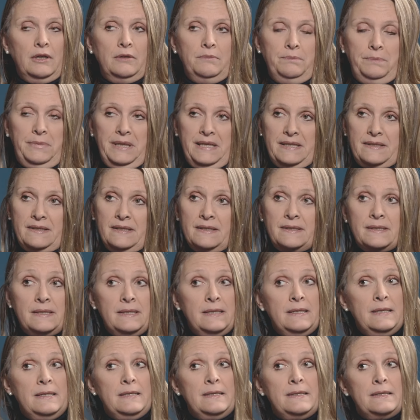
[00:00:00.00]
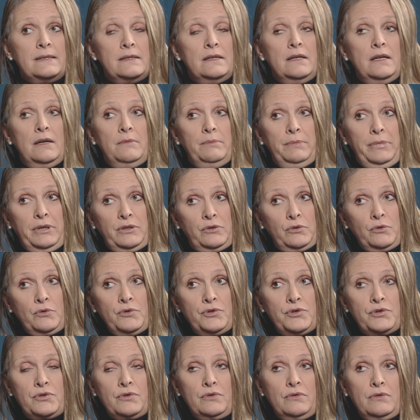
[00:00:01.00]
businesses, but
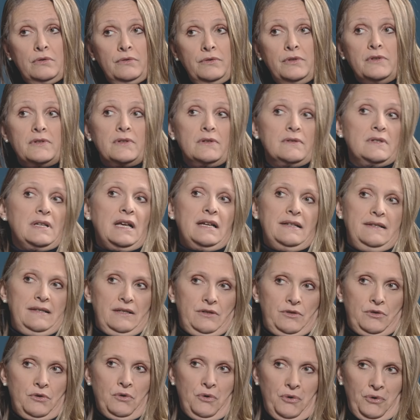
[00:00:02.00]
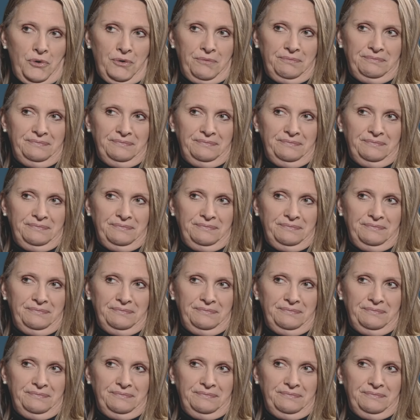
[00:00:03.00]
also the society as a whole.